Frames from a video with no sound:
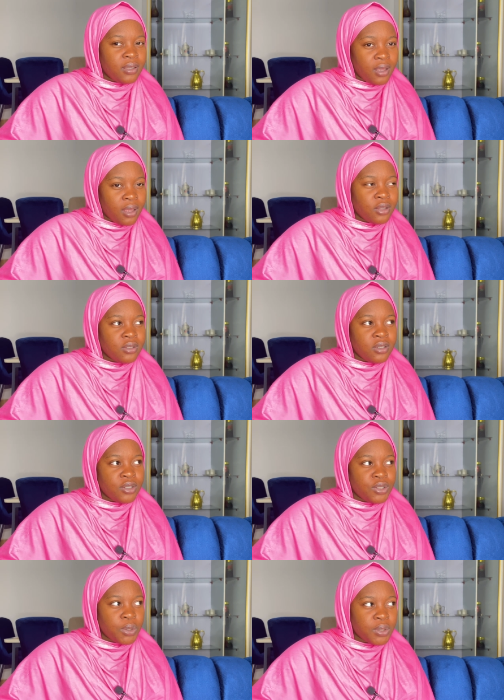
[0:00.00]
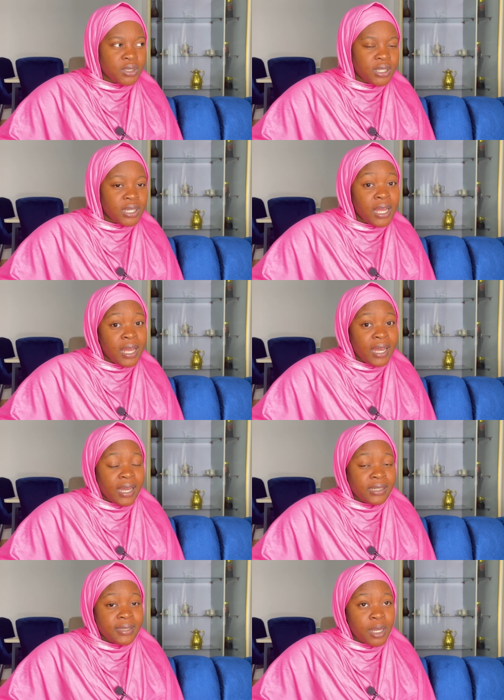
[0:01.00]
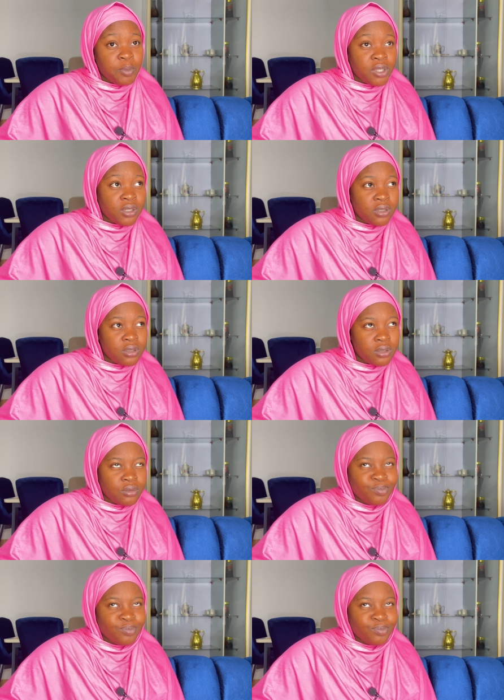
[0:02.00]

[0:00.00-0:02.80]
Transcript: yeah today is thursday and the time is